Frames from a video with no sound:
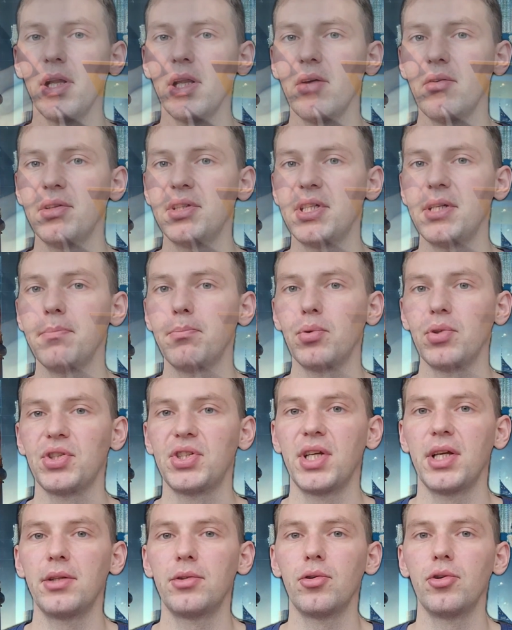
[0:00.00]

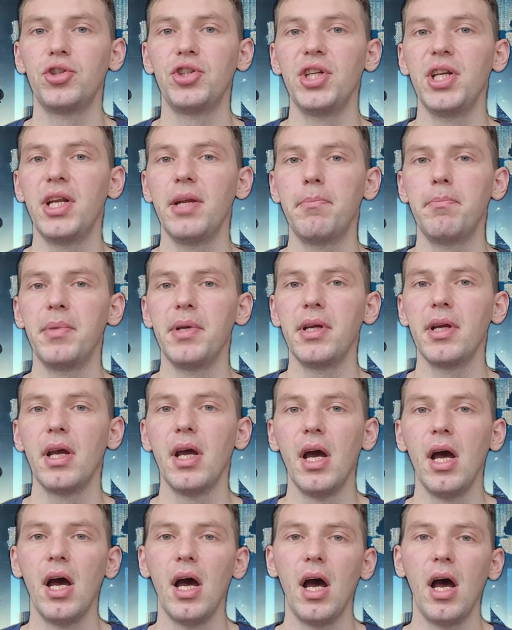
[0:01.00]
11% to GDP.
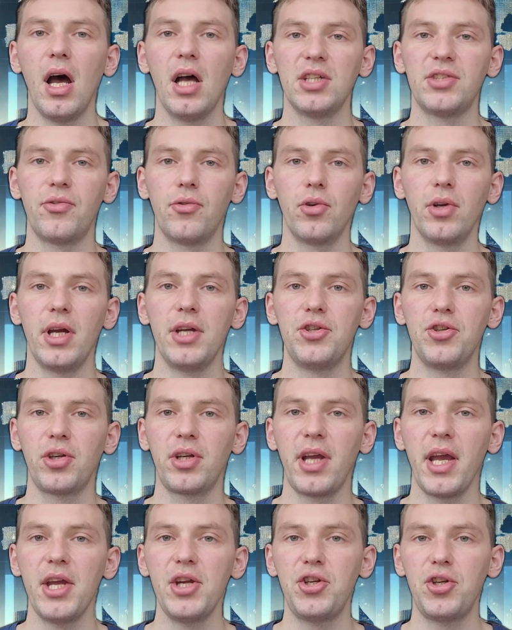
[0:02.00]
As for
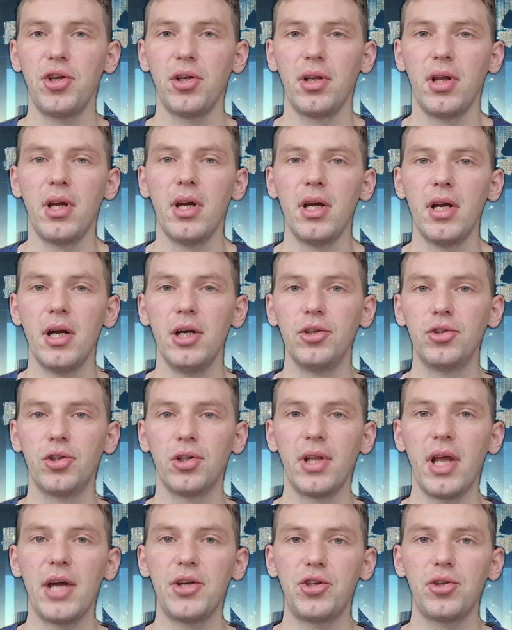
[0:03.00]
education,
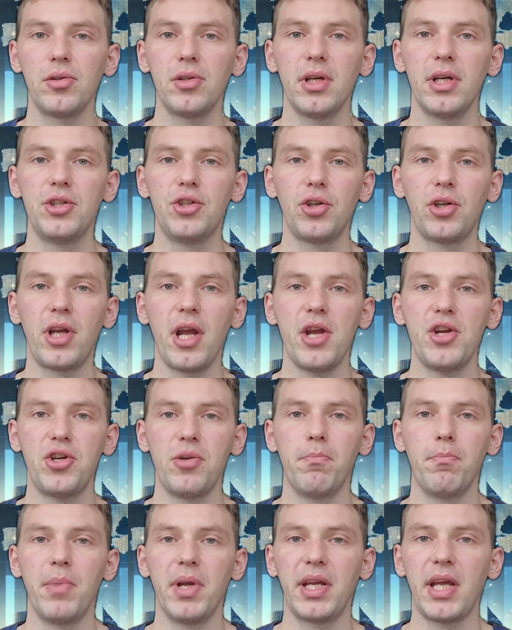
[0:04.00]
international
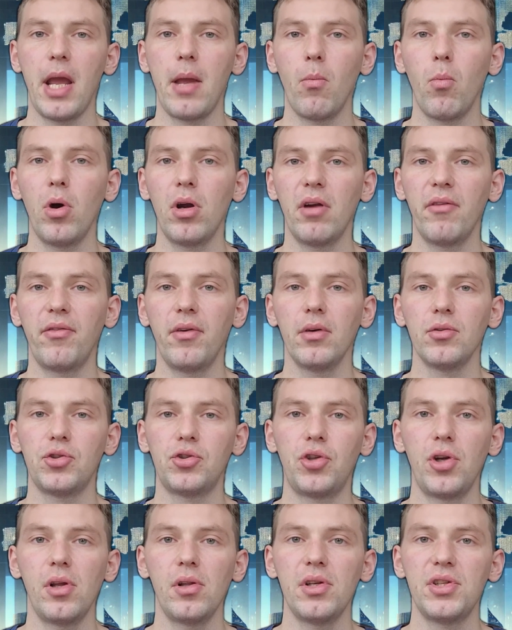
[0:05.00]
education became one of
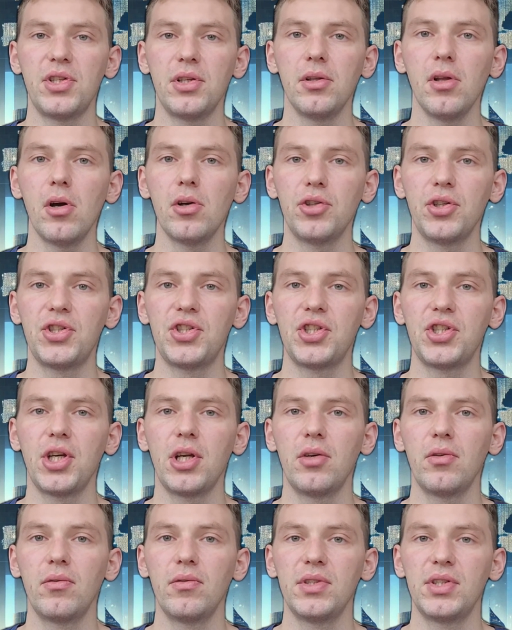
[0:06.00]
Australia's largest
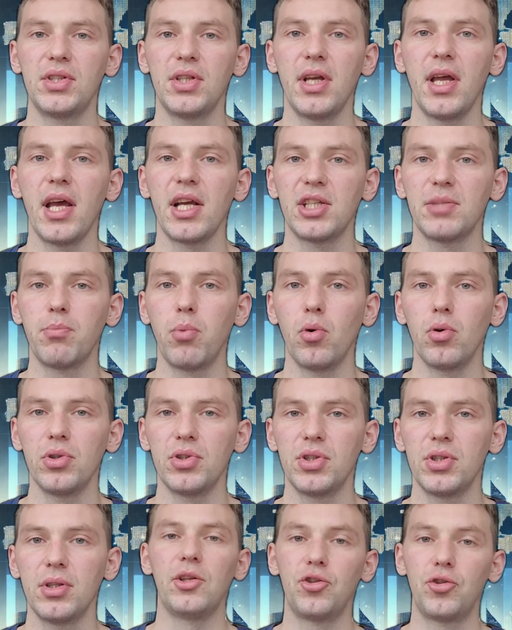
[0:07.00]
service
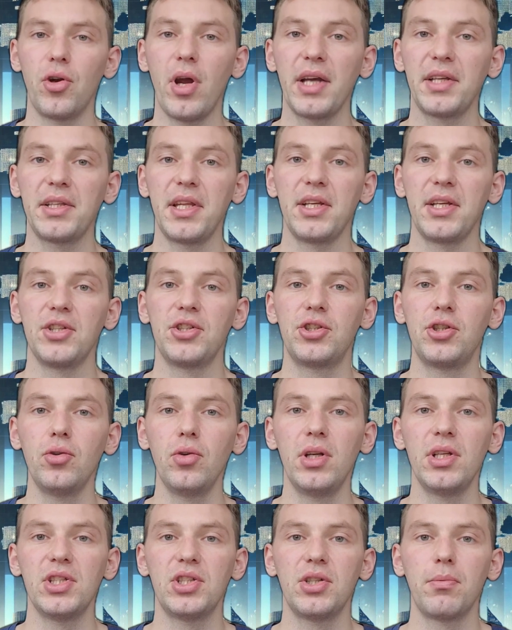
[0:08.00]
exports, attracting
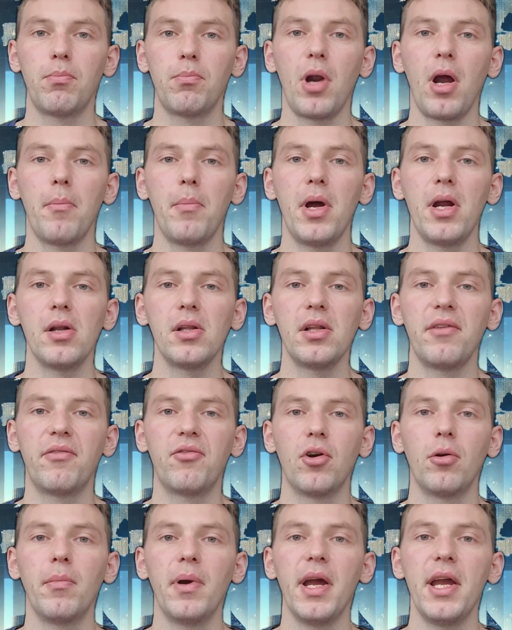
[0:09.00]
students primarily
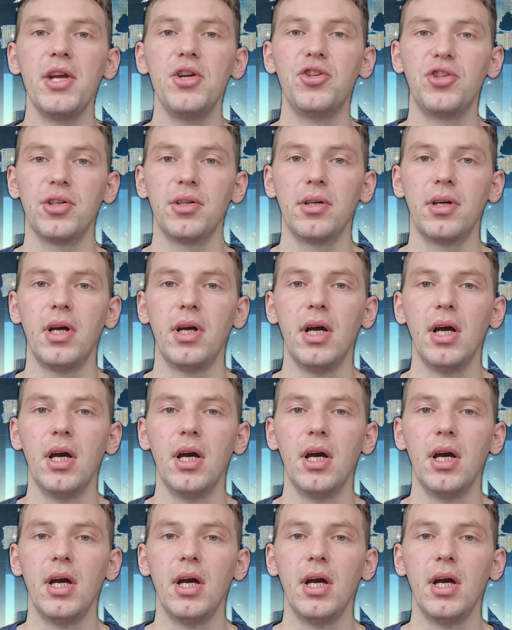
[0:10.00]
from Asia.